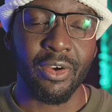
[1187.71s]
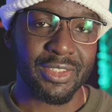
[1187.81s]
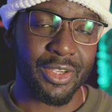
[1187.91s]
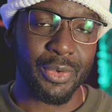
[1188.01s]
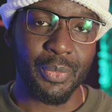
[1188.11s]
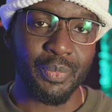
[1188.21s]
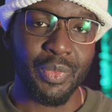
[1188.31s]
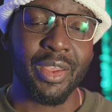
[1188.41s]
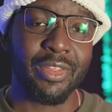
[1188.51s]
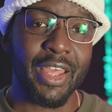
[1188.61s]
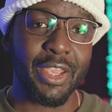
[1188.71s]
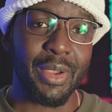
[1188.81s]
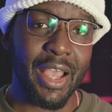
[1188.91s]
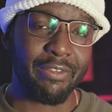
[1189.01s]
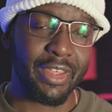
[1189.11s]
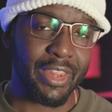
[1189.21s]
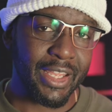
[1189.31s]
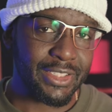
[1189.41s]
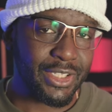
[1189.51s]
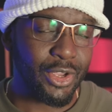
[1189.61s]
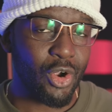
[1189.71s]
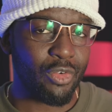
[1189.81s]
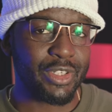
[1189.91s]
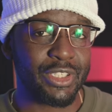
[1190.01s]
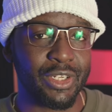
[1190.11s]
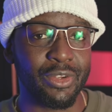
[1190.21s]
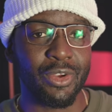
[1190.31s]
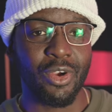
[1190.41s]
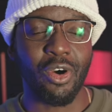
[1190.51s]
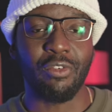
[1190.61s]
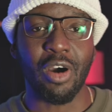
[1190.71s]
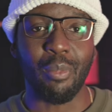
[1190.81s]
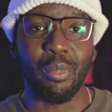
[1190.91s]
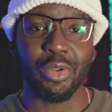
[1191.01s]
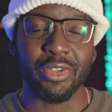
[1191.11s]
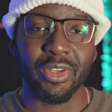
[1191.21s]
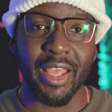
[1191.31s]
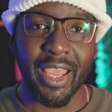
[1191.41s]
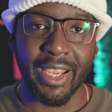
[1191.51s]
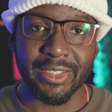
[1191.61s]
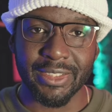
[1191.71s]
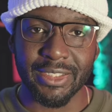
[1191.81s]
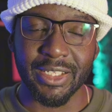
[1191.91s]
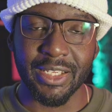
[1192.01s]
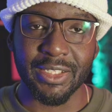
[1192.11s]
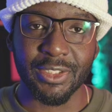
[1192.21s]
So there you have it. There's the origin of our modern A to Z,